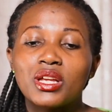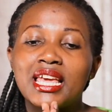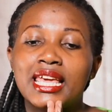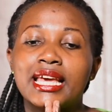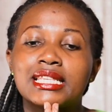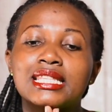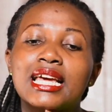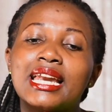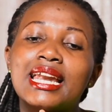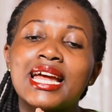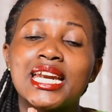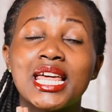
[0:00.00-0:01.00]
Yes.
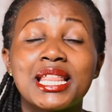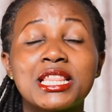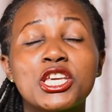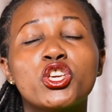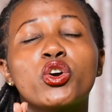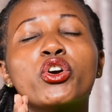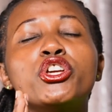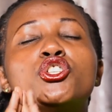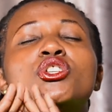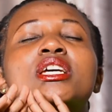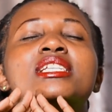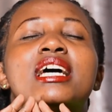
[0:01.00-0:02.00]
Then another thing, you're going
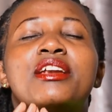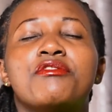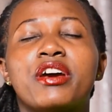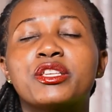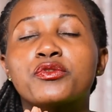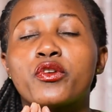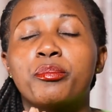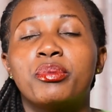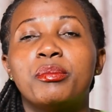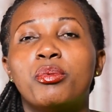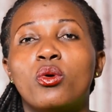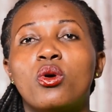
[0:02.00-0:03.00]
to get advice from
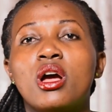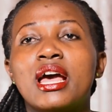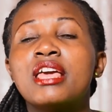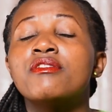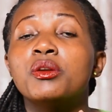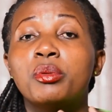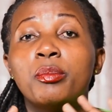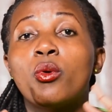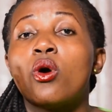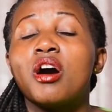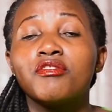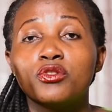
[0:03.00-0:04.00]
people. Even
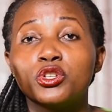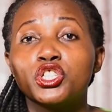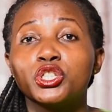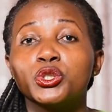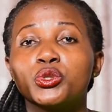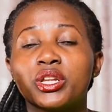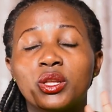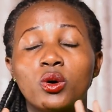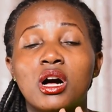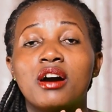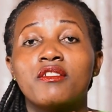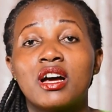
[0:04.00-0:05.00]
people who have no children, they'll
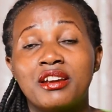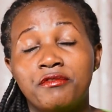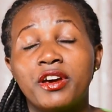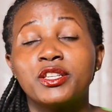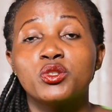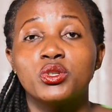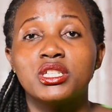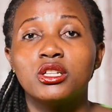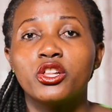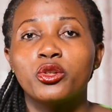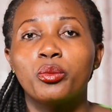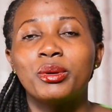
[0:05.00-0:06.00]
have advice to
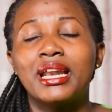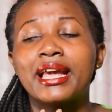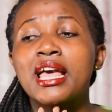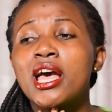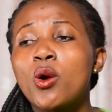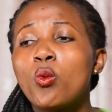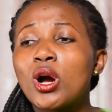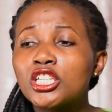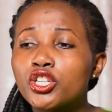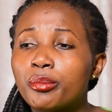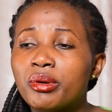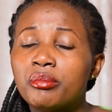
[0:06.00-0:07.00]
tell you. They'll be like,
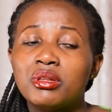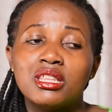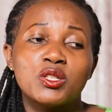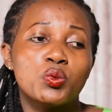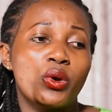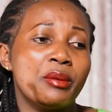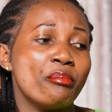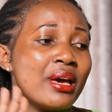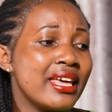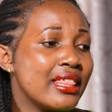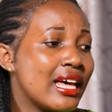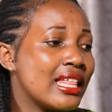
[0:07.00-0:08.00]
wash your baby this way.
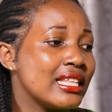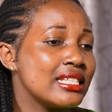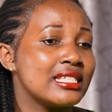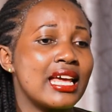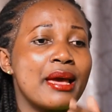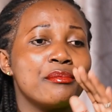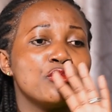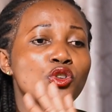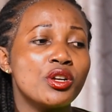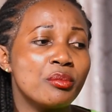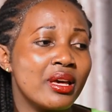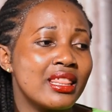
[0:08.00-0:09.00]
Bathe her this time.
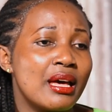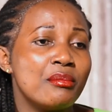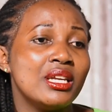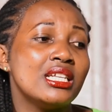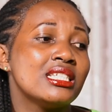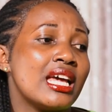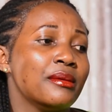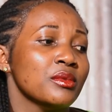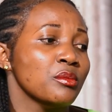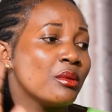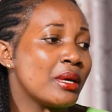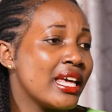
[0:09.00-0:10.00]
Don't bathe her many times.
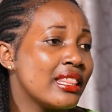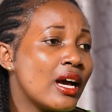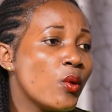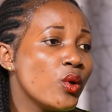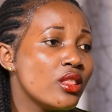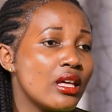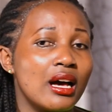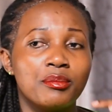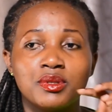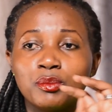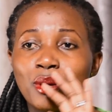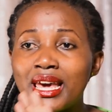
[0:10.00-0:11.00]
Bathe her with
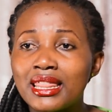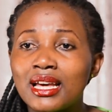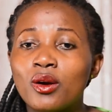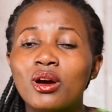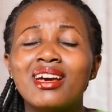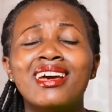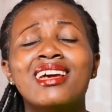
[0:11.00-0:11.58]
herbs. Bathe her.